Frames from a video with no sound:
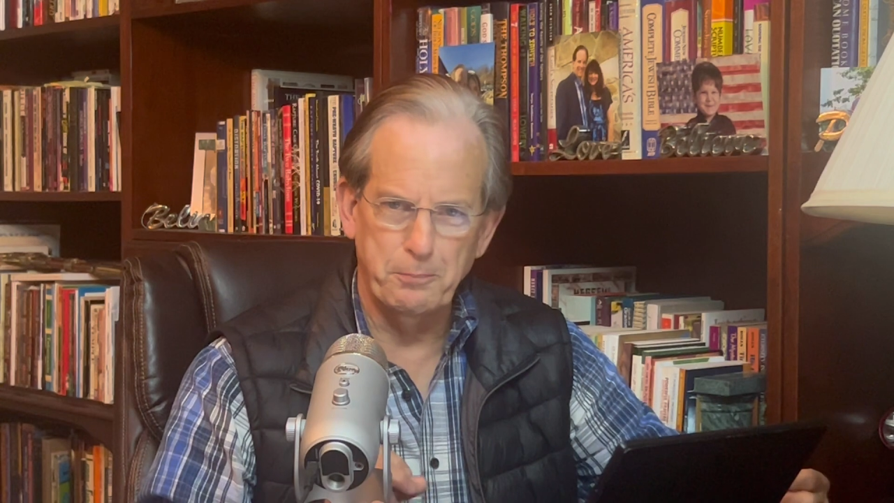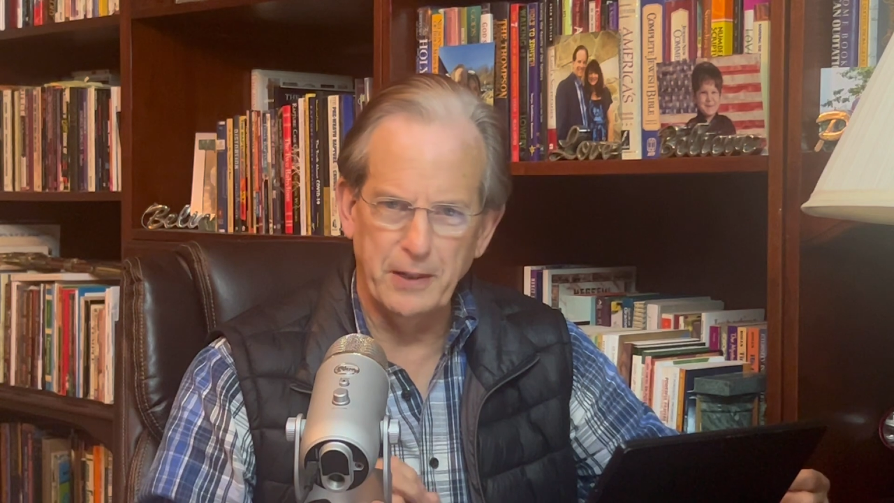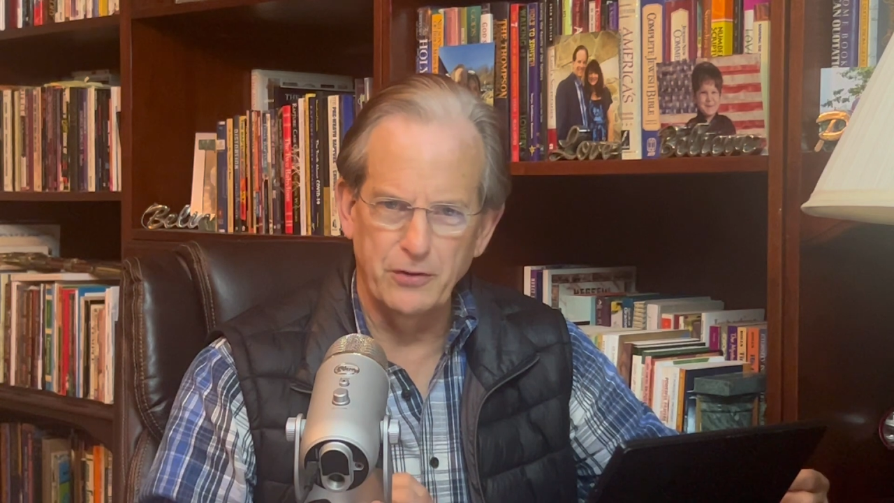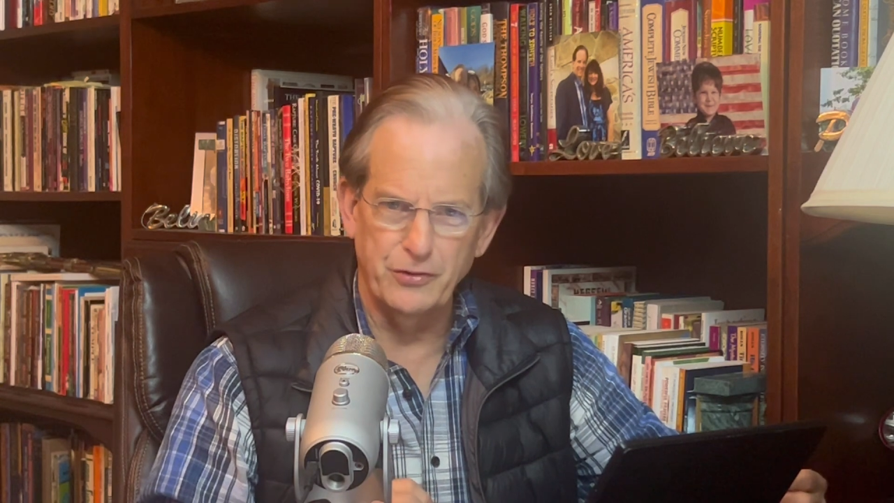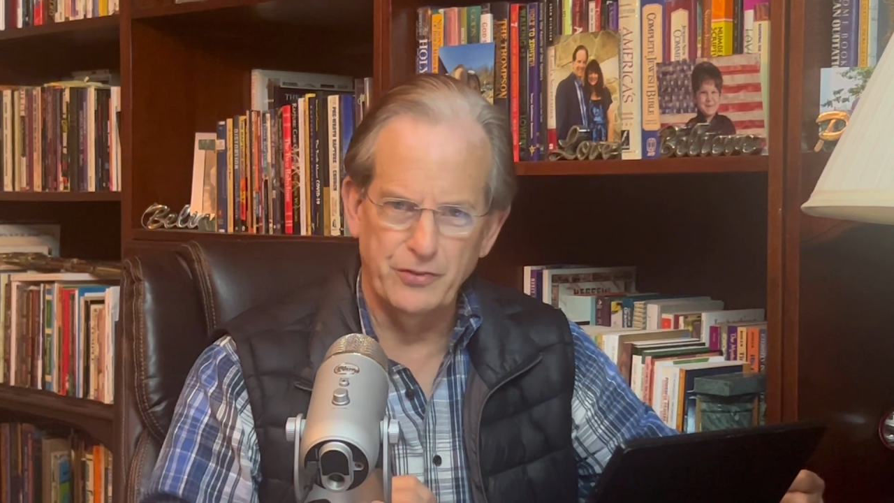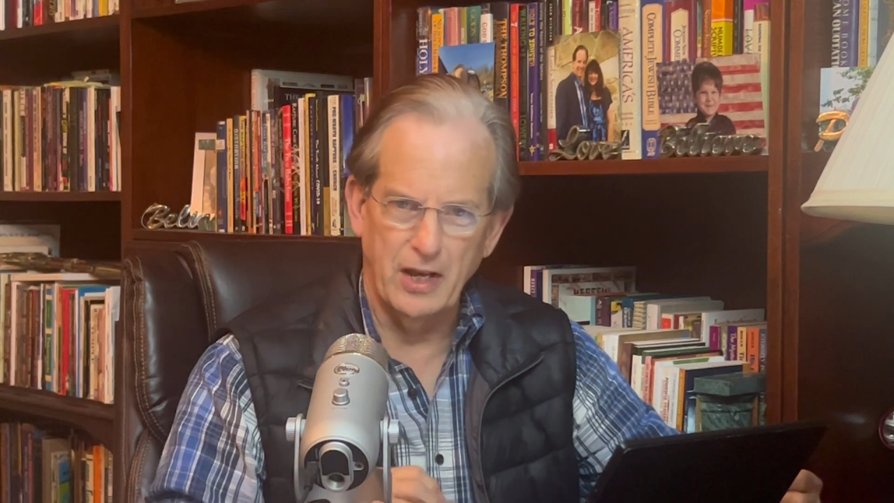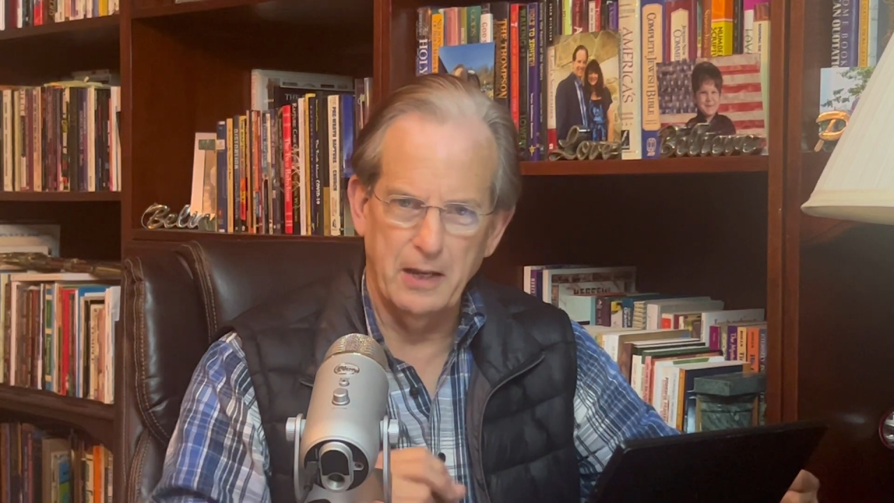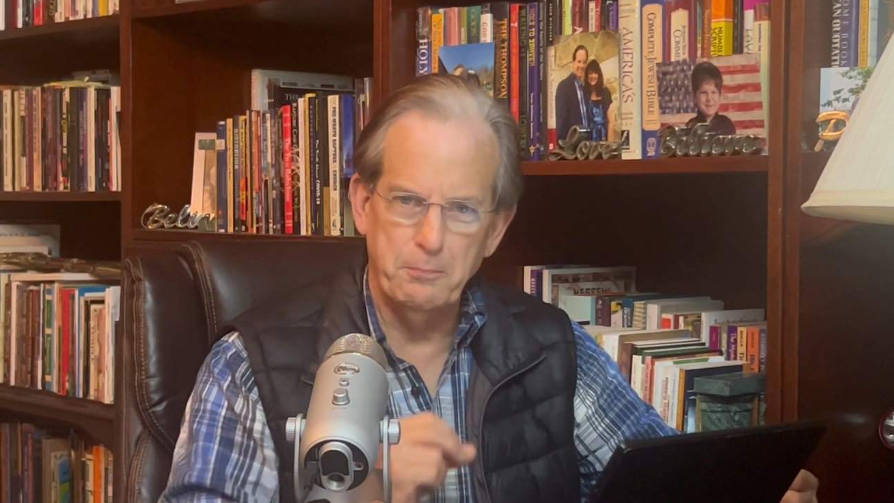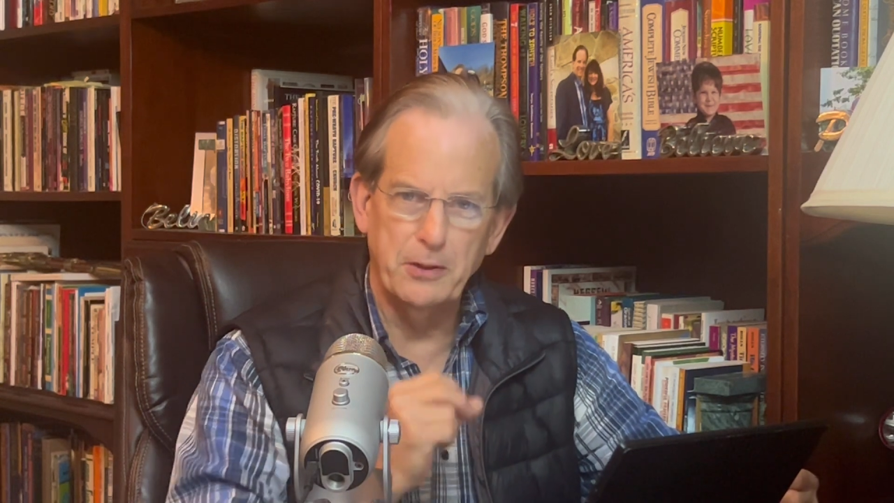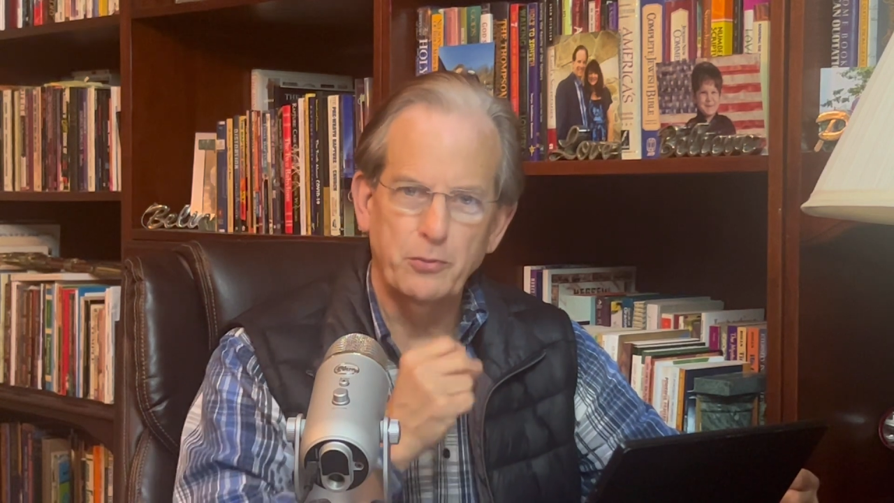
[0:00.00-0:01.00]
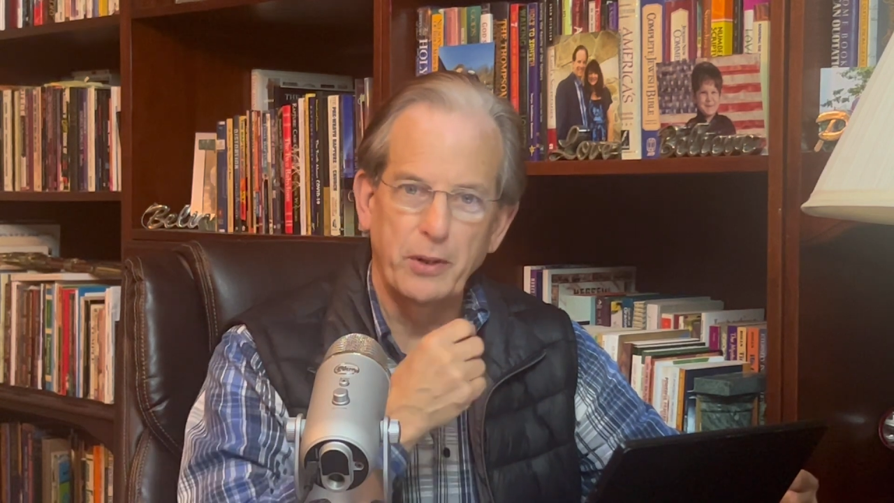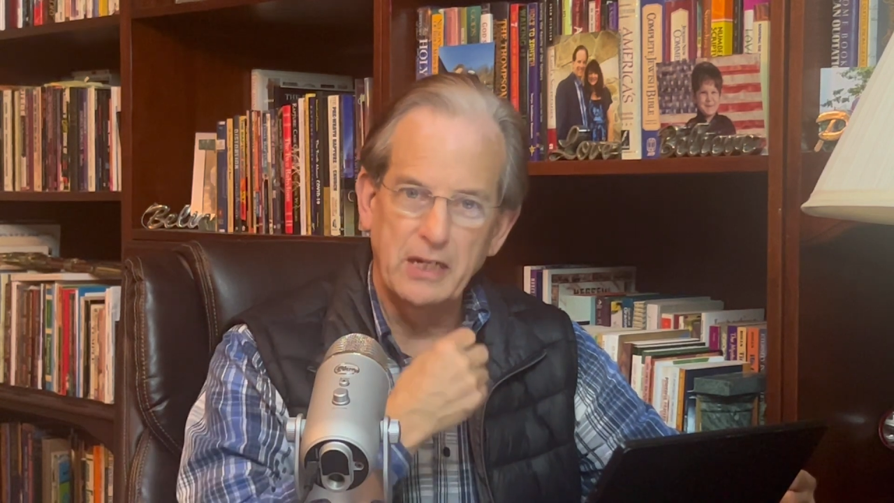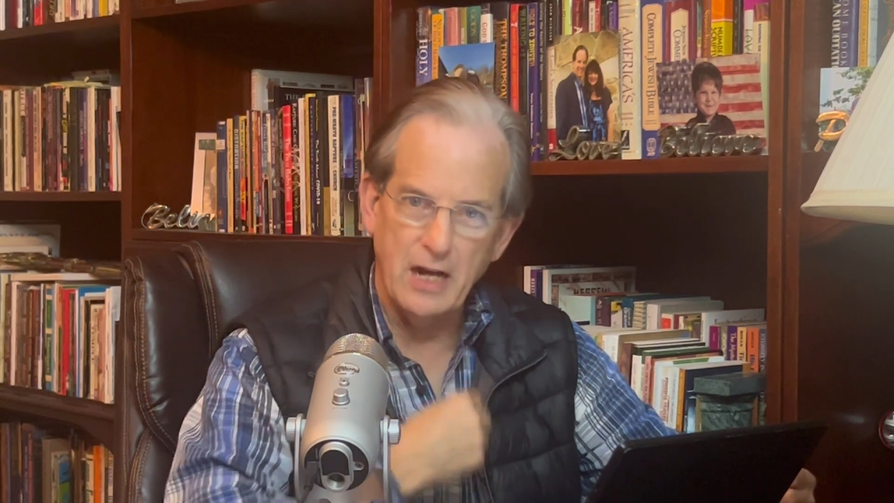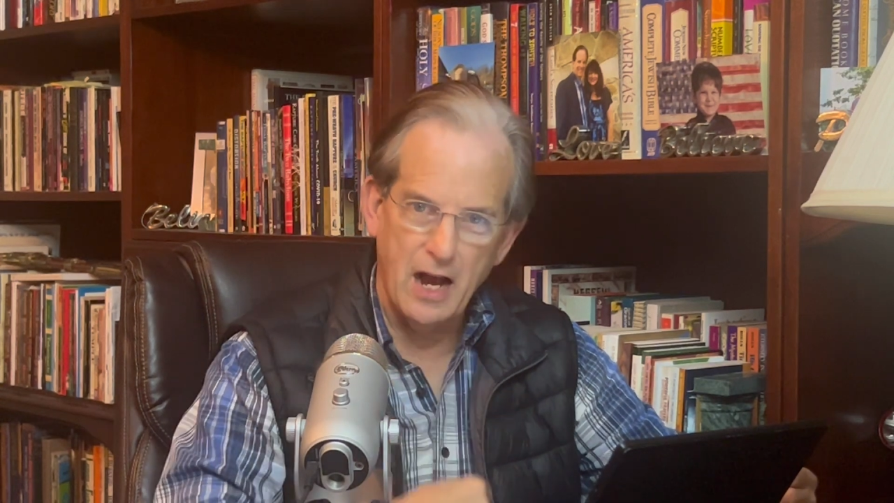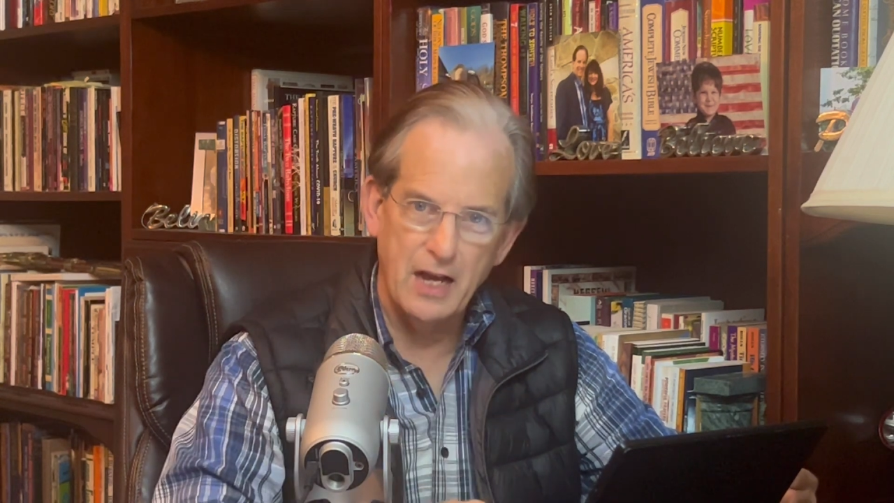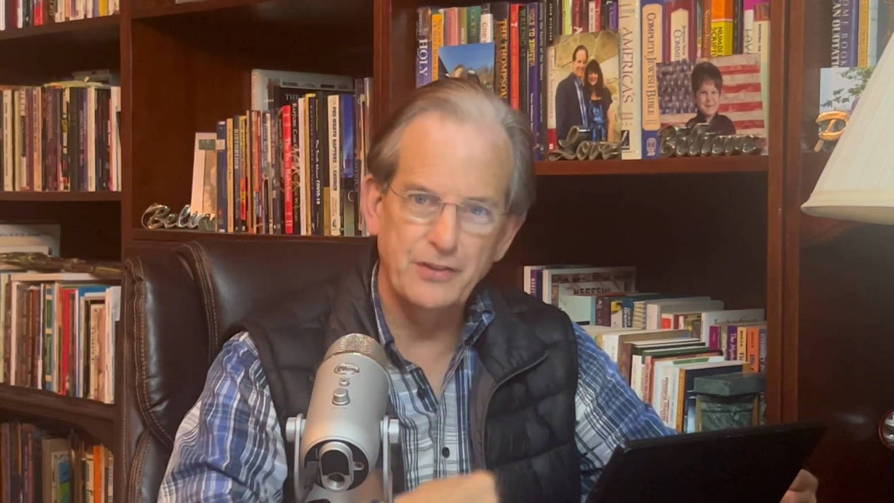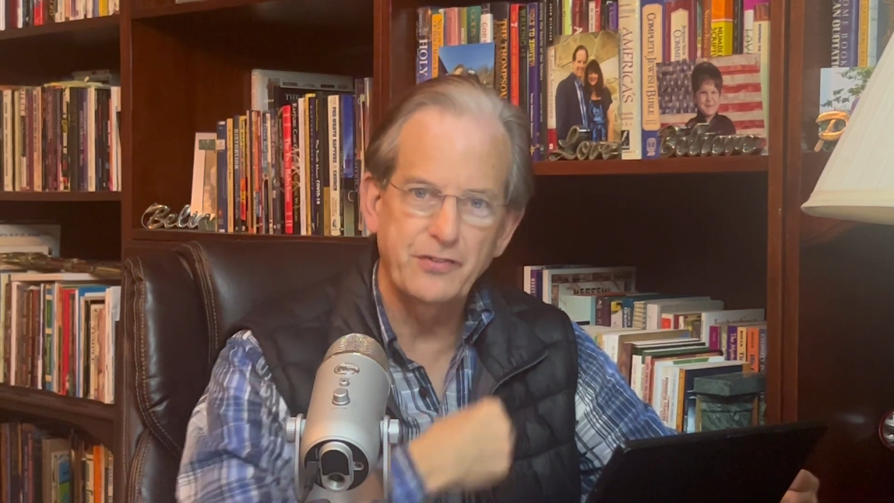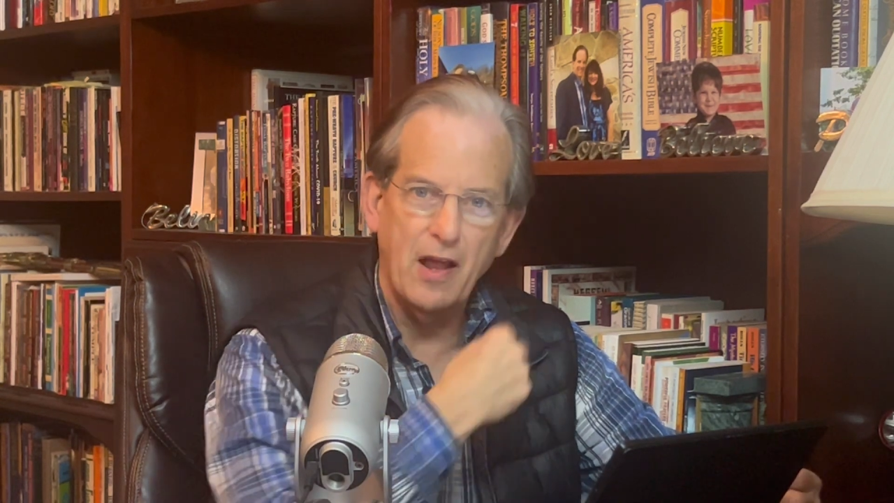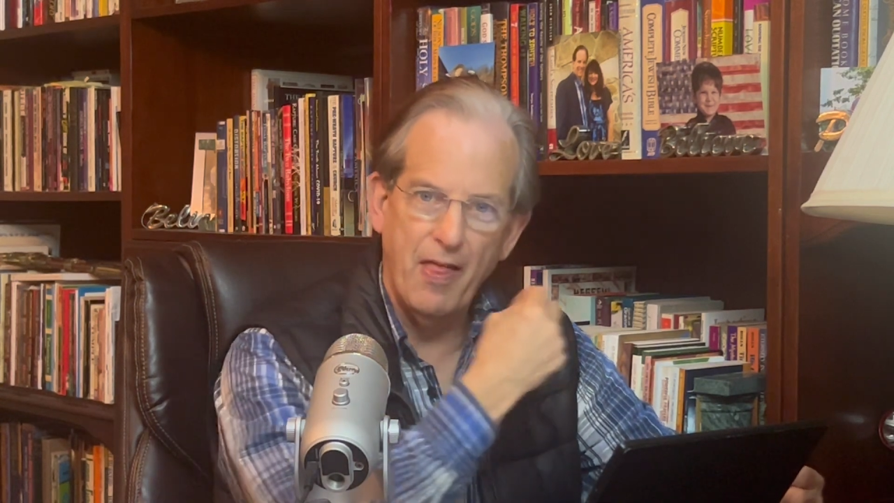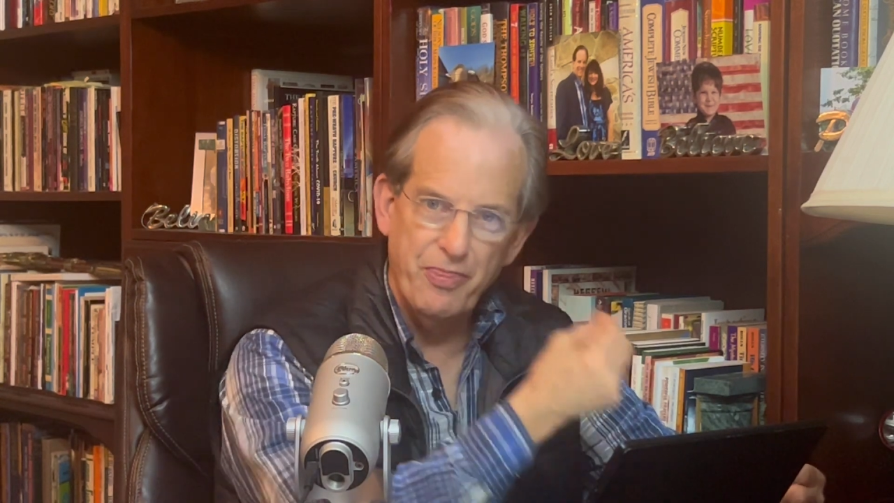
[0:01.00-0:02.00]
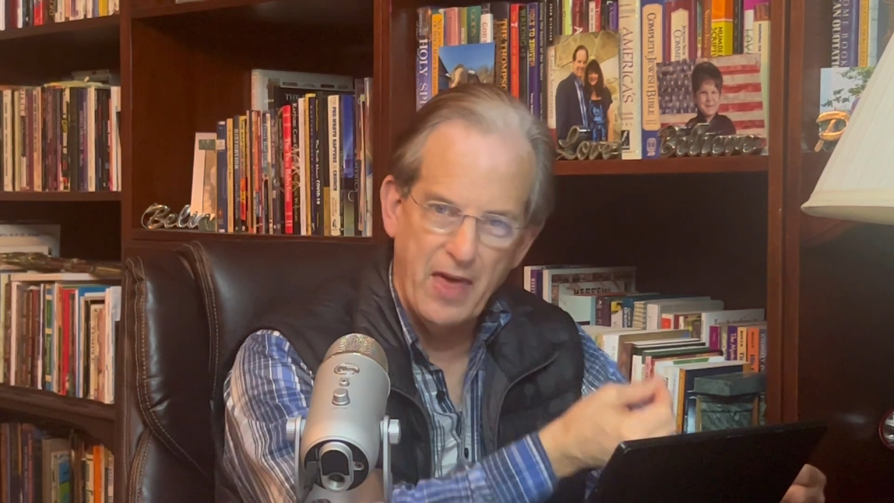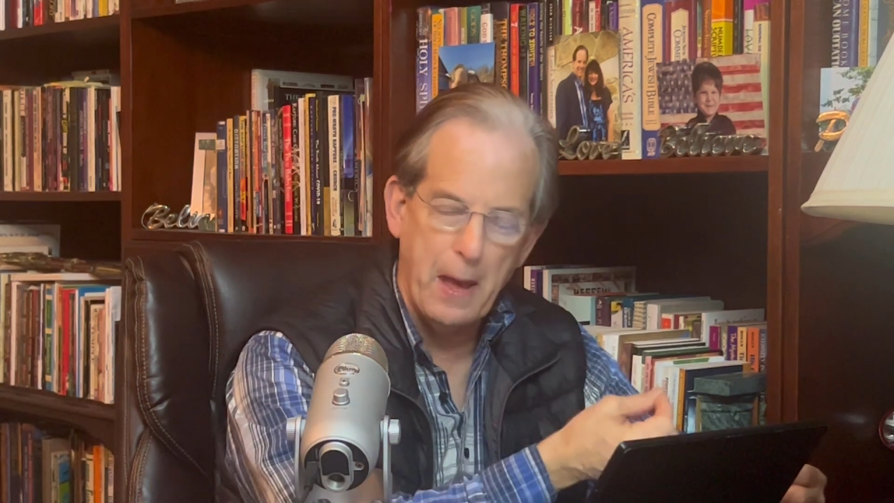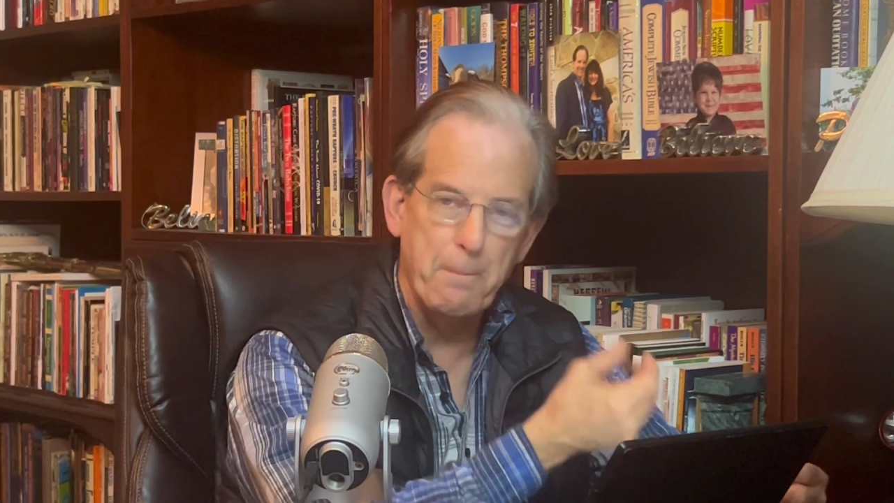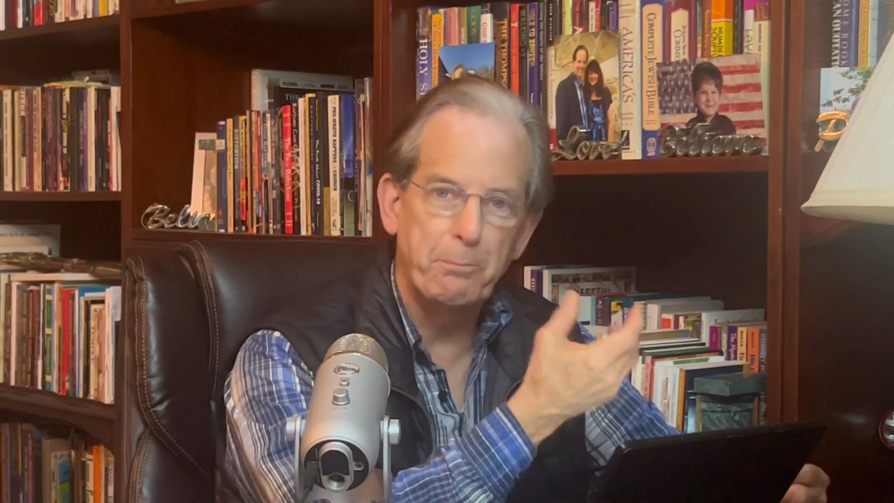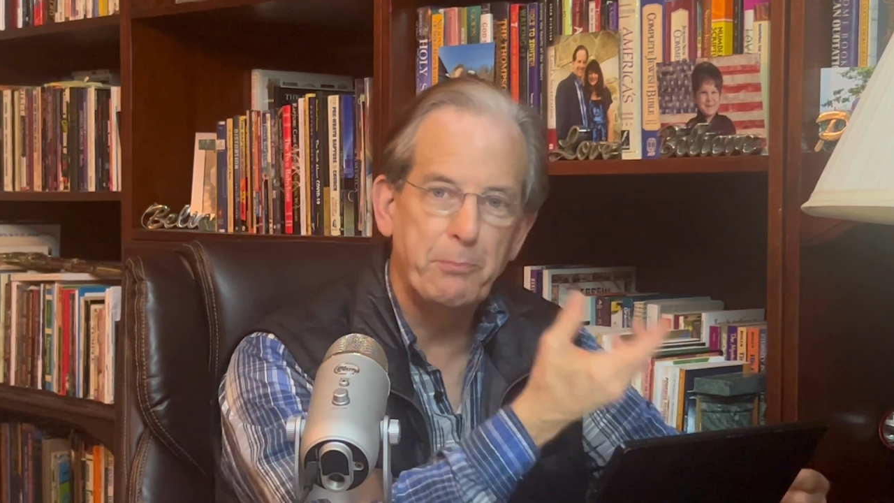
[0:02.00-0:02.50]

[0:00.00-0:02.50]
Peter said, between us and them,